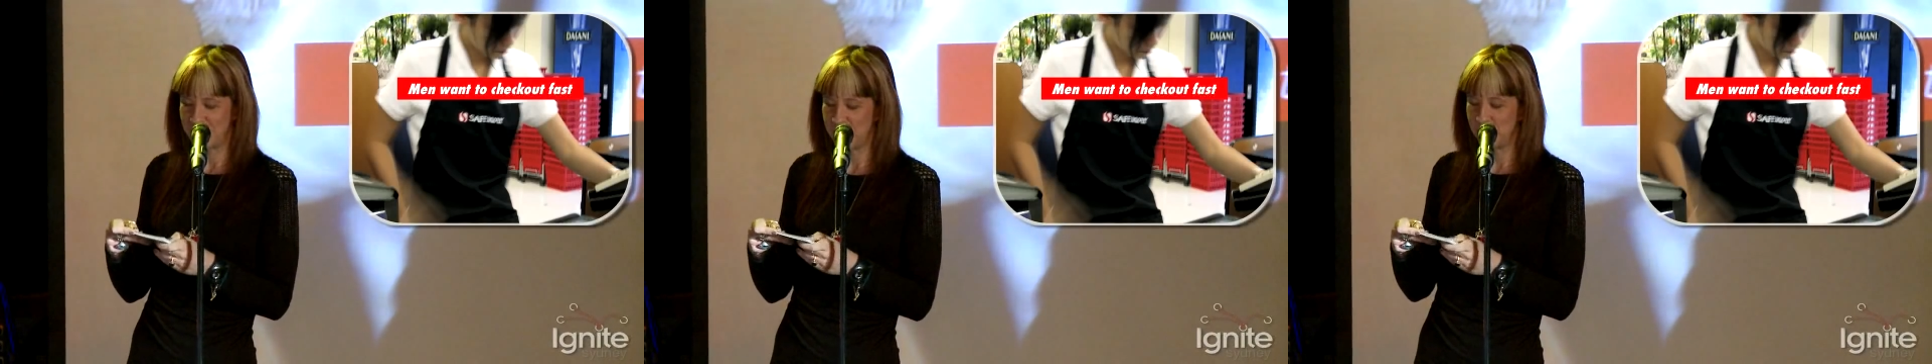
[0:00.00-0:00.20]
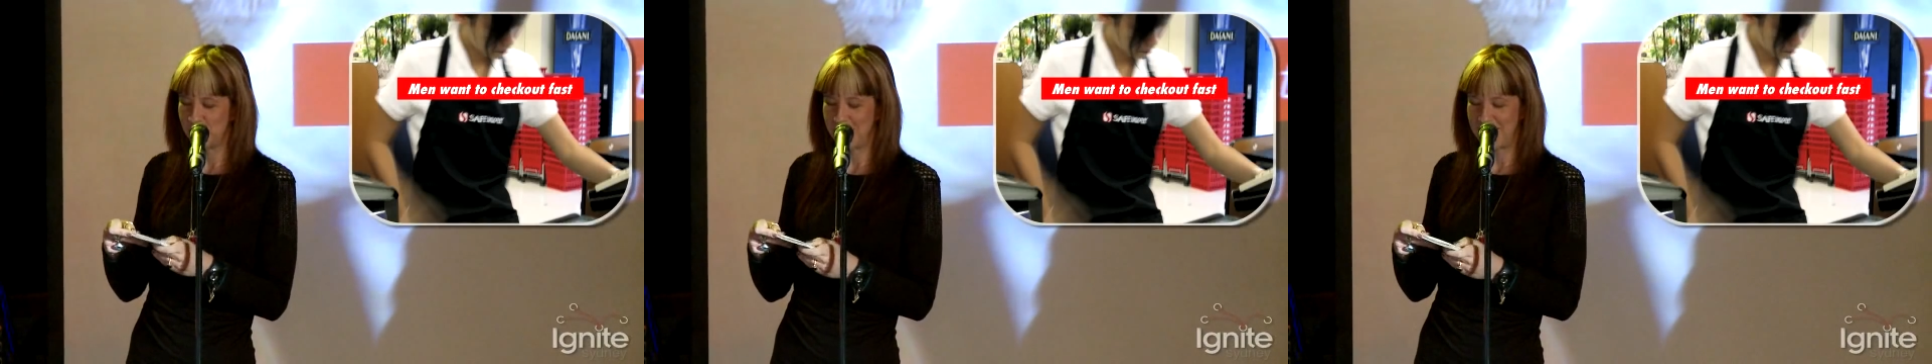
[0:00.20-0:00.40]

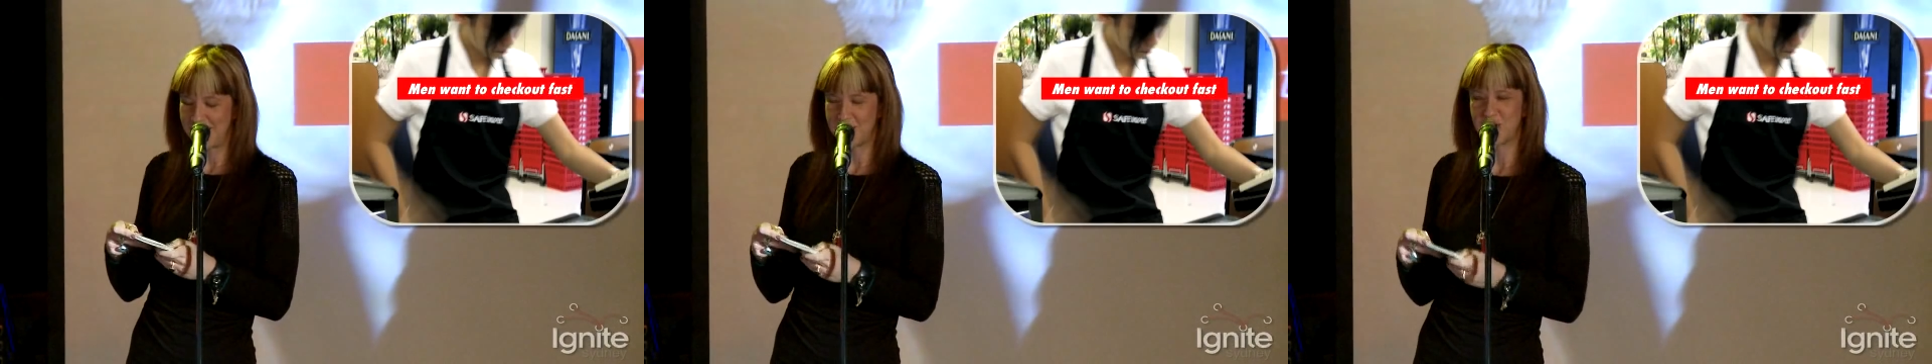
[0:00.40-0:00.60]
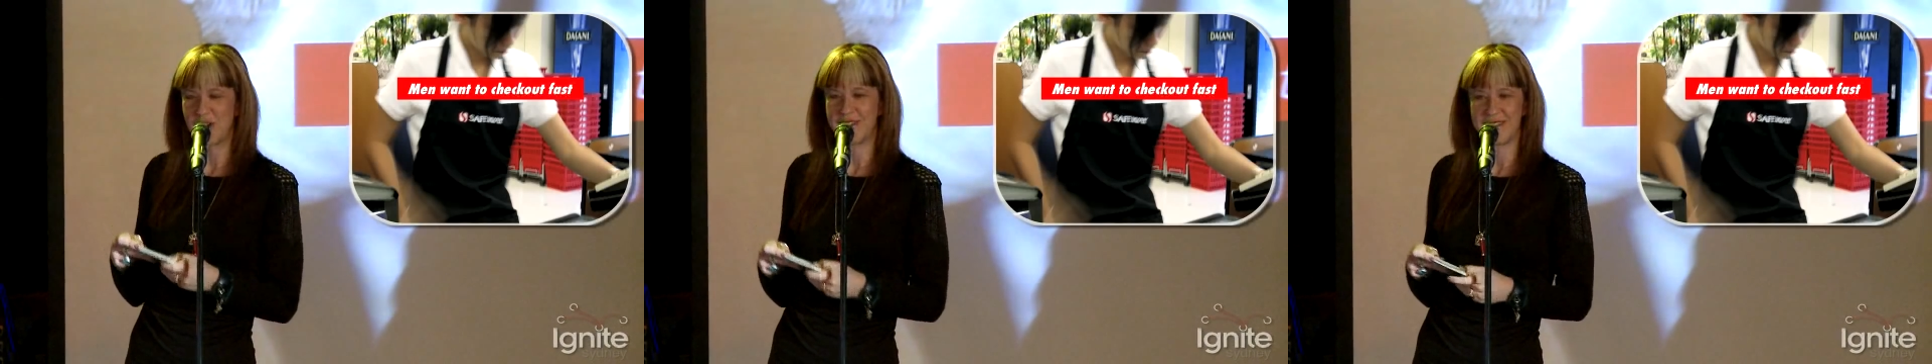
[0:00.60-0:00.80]
complete
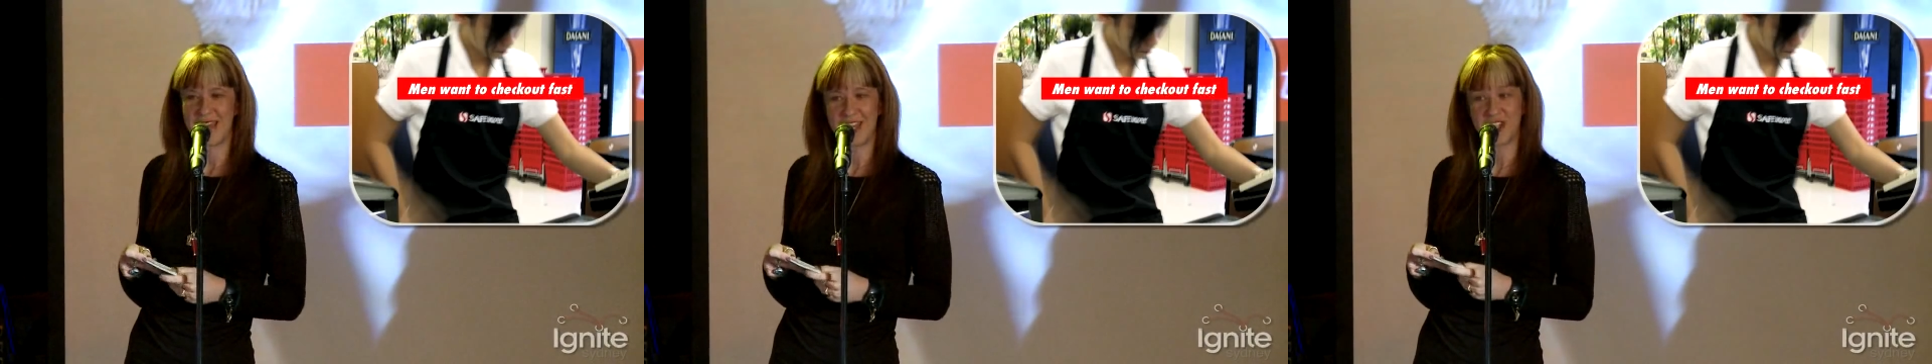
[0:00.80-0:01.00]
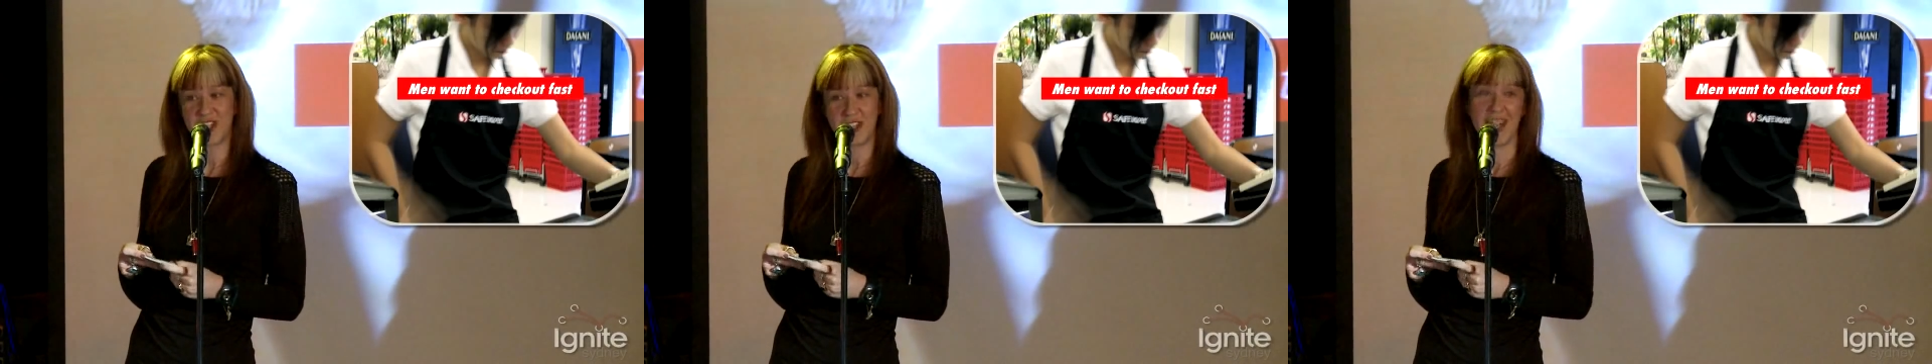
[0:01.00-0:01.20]
a
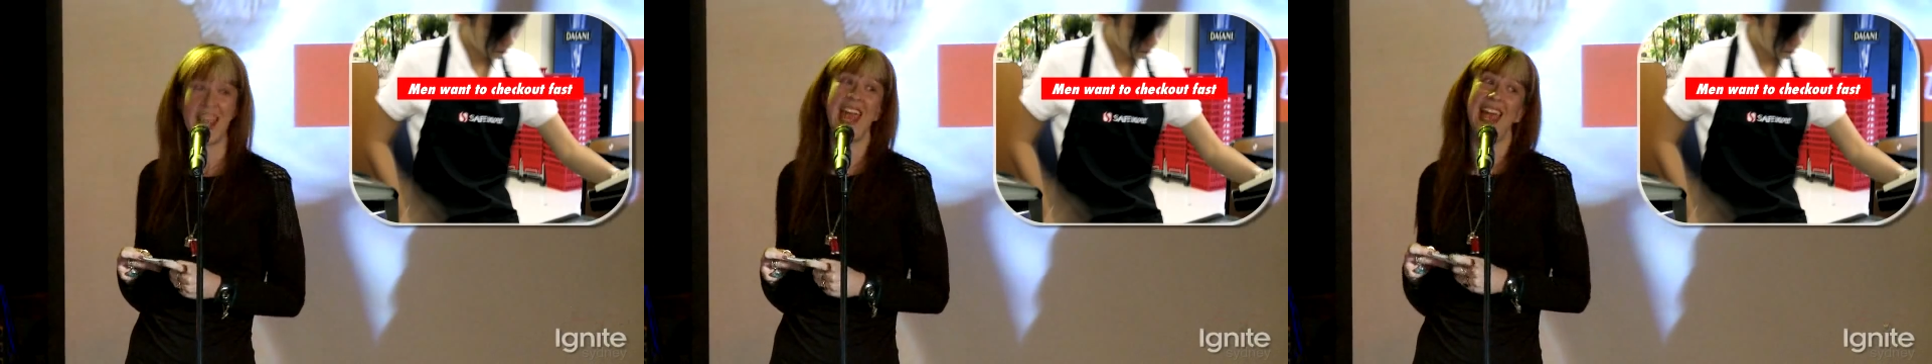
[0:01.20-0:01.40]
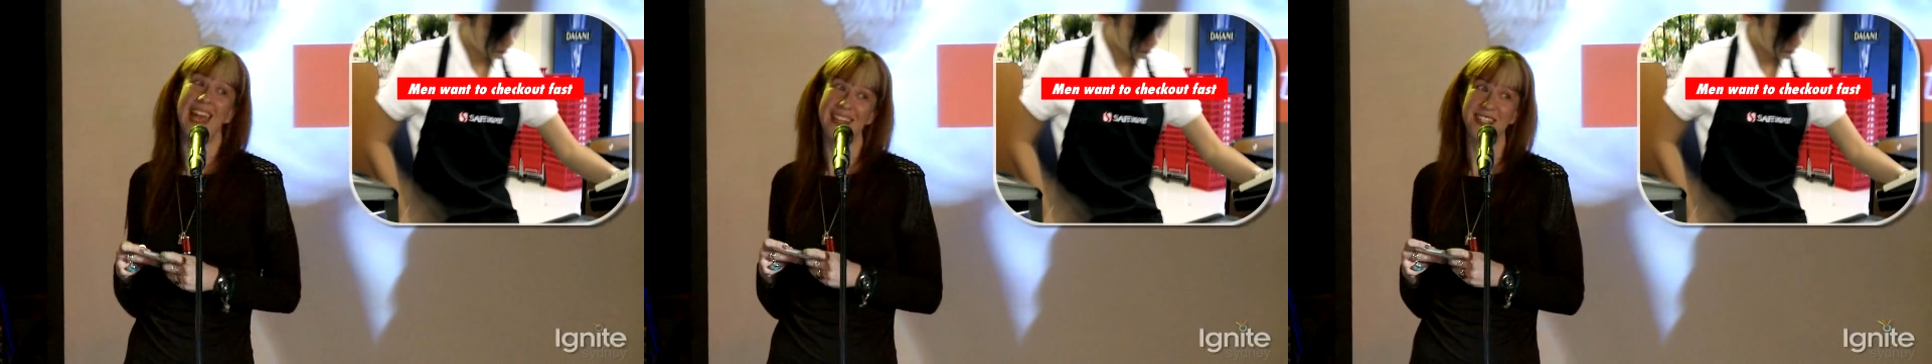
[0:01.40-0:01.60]
transaction
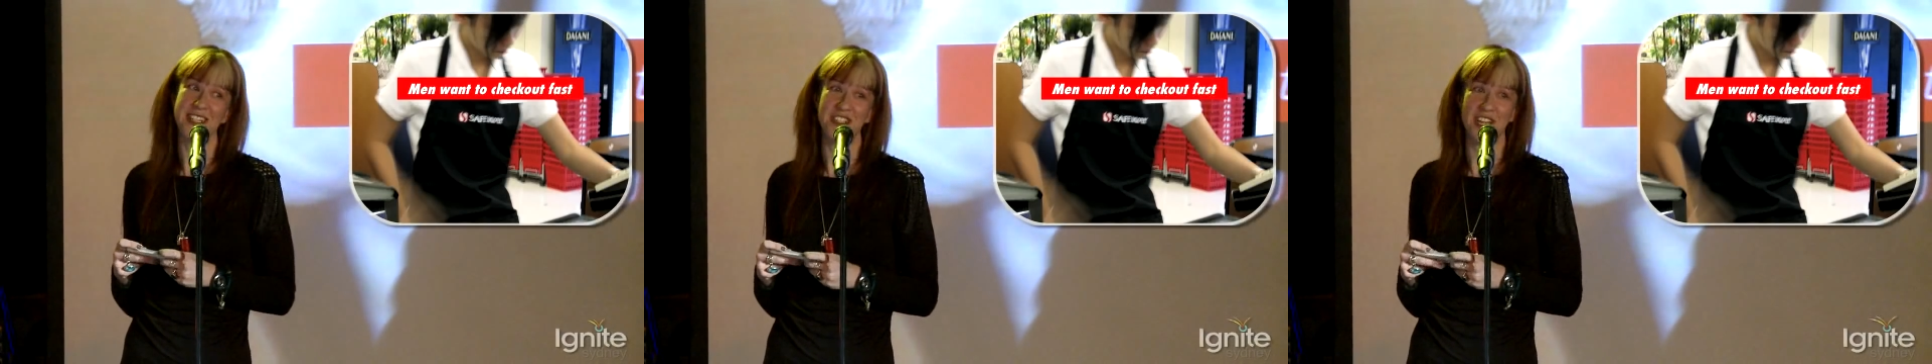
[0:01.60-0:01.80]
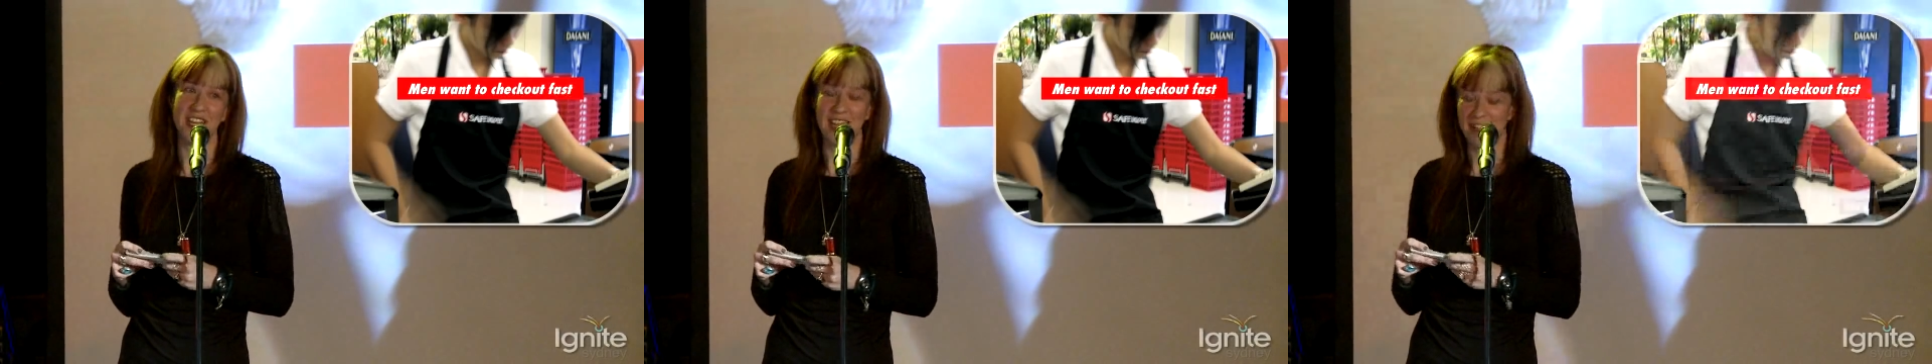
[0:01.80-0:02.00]
and
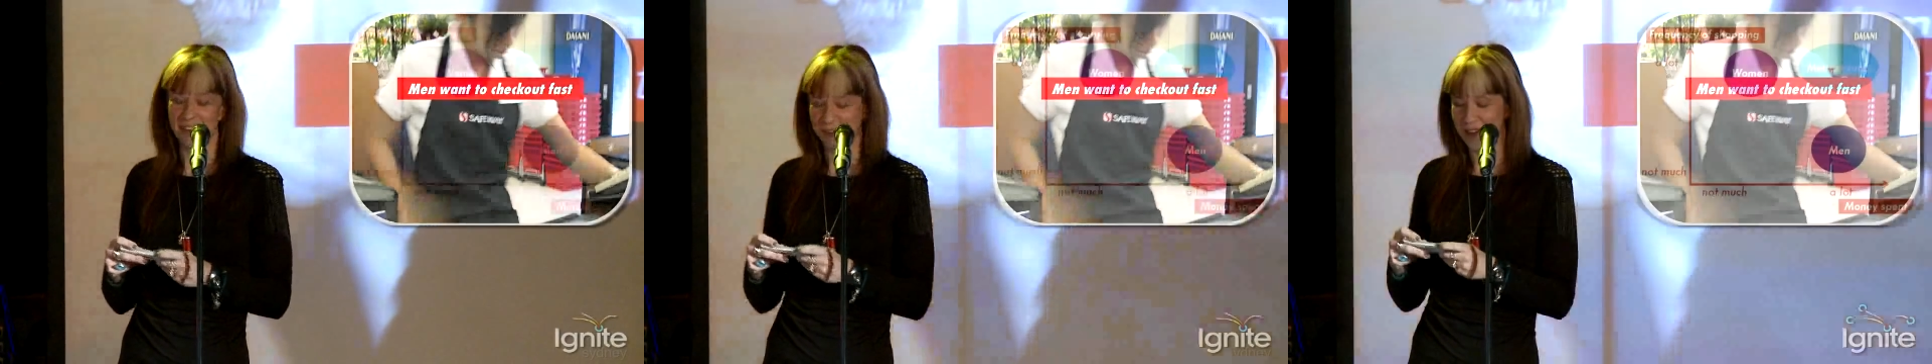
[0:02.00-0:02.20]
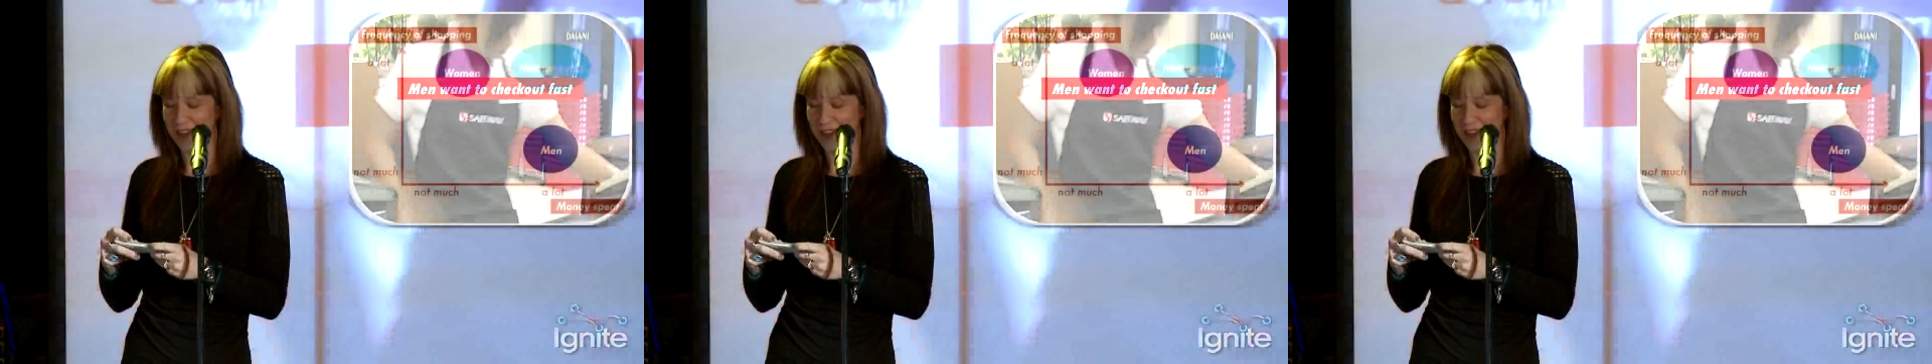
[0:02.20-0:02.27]
to check out